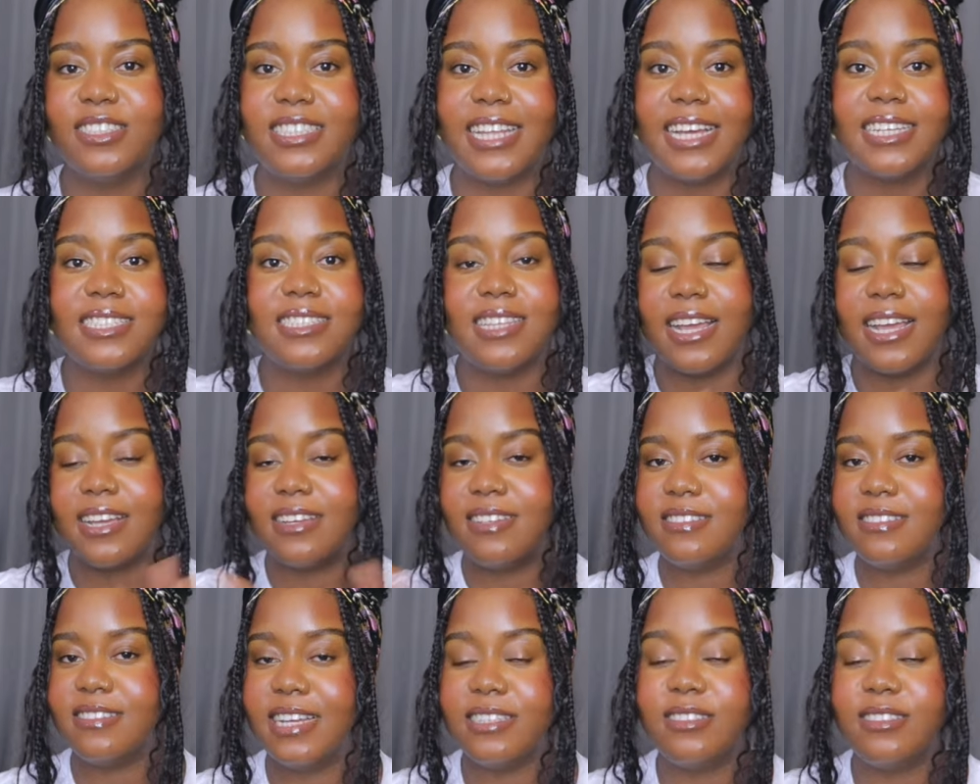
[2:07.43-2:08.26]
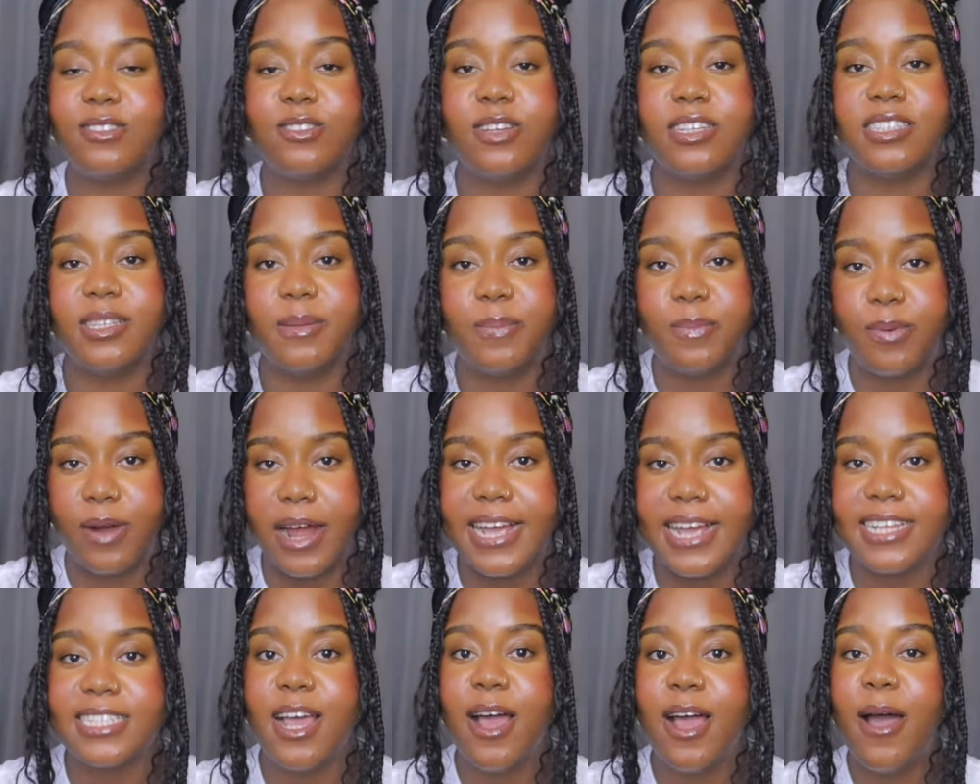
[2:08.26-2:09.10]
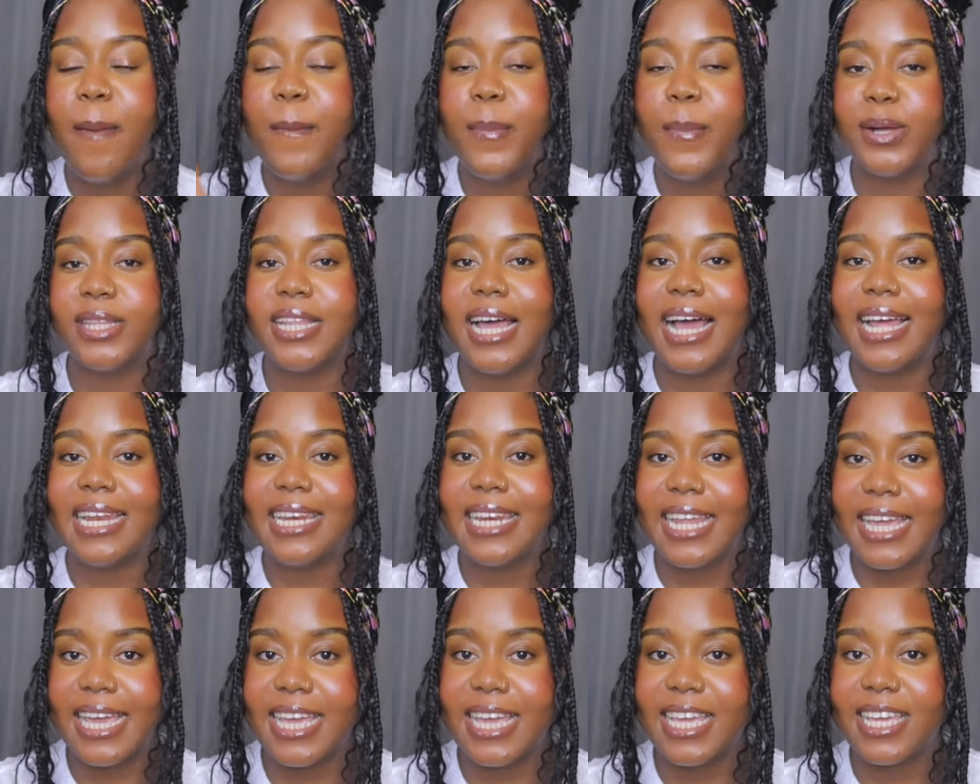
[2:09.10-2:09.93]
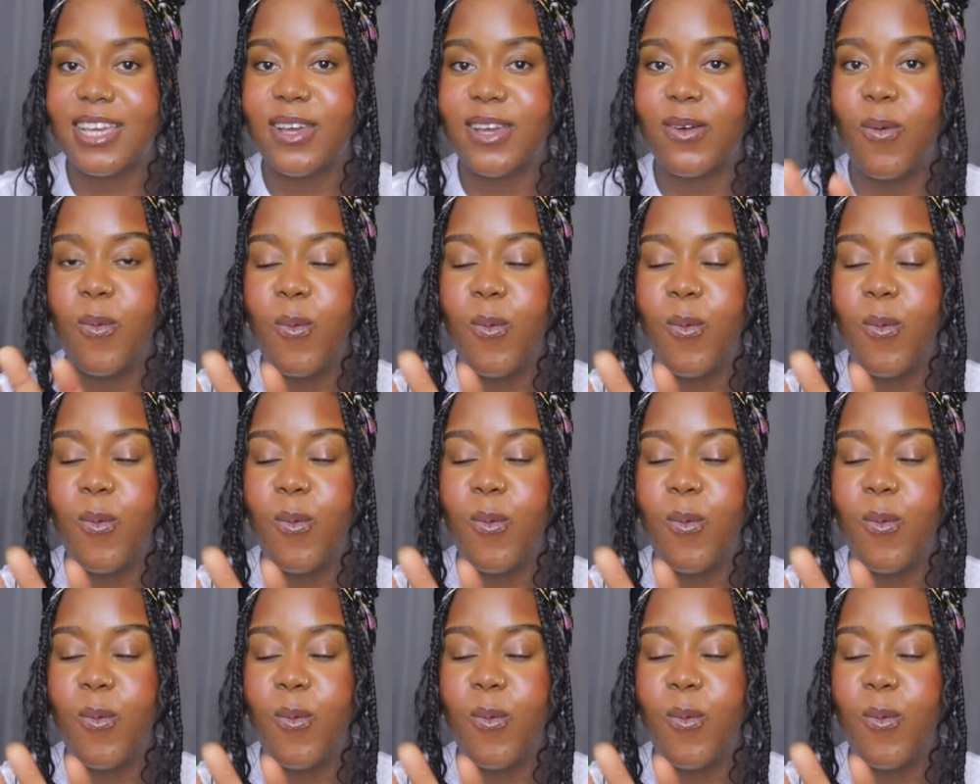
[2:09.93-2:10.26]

That's not the price. But that link,